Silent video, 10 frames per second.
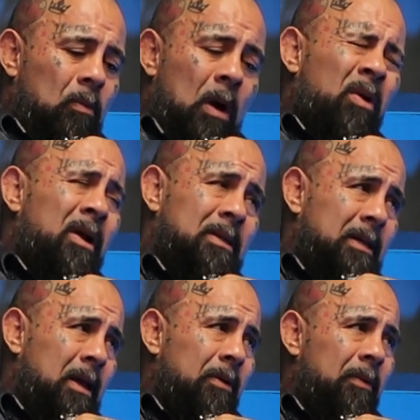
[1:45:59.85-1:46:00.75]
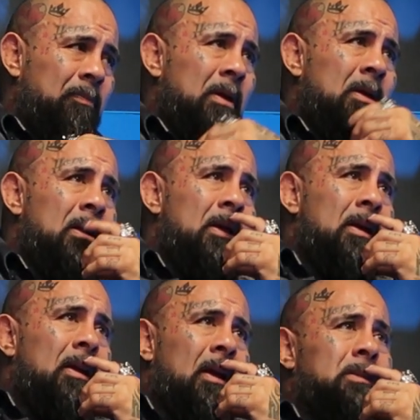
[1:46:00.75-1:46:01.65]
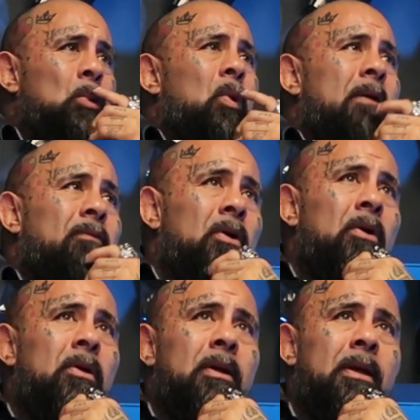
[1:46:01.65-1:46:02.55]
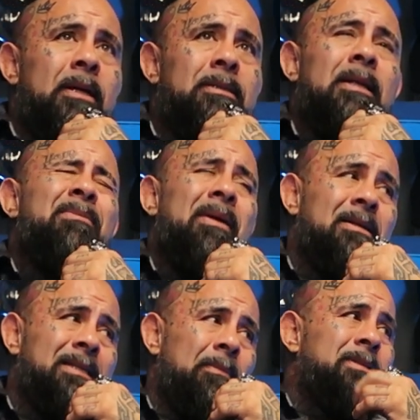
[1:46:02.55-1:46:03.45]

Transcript: why we're not together. Mm-hmm. And so what I've learned is not to make the same